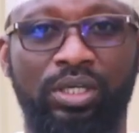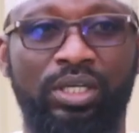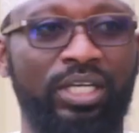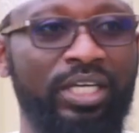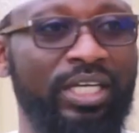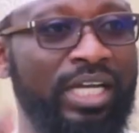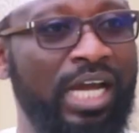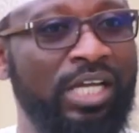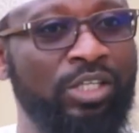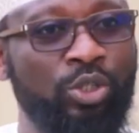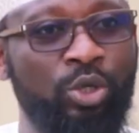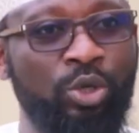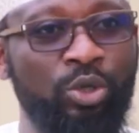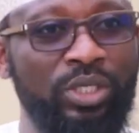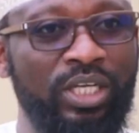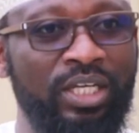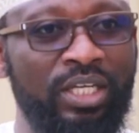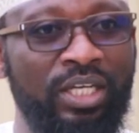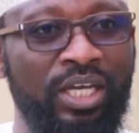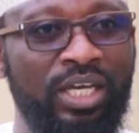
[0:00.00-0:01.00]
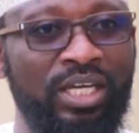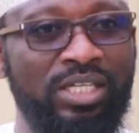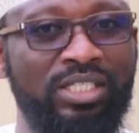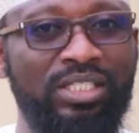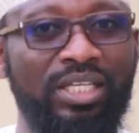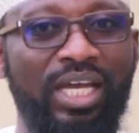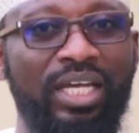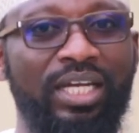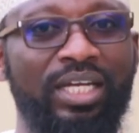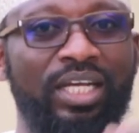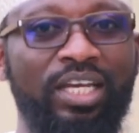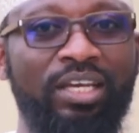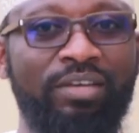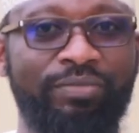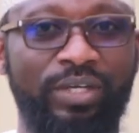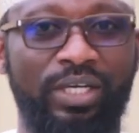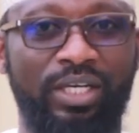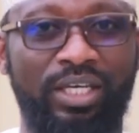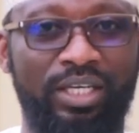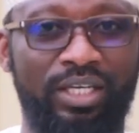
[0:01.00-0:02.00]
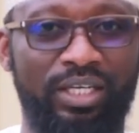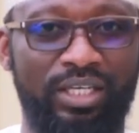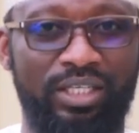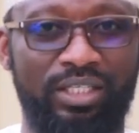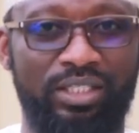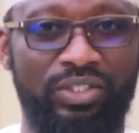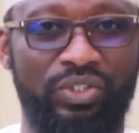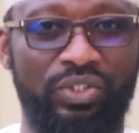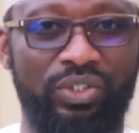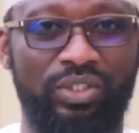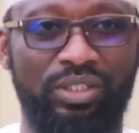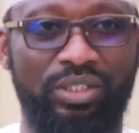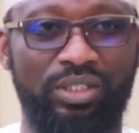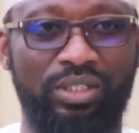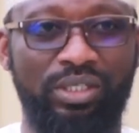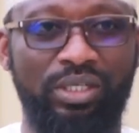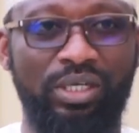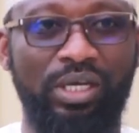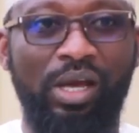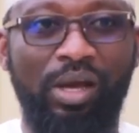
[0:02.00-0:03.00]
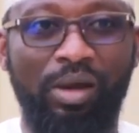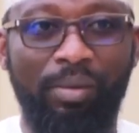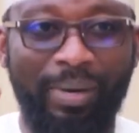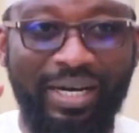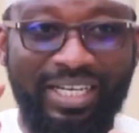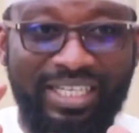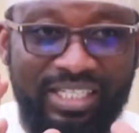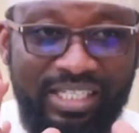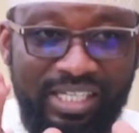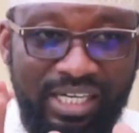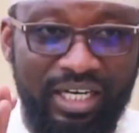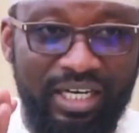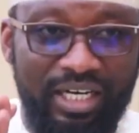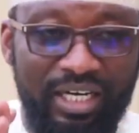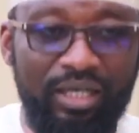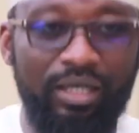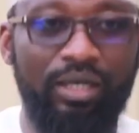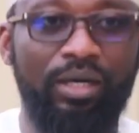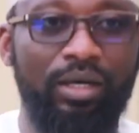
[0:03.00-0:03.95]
It has good in it and evil in it. But here,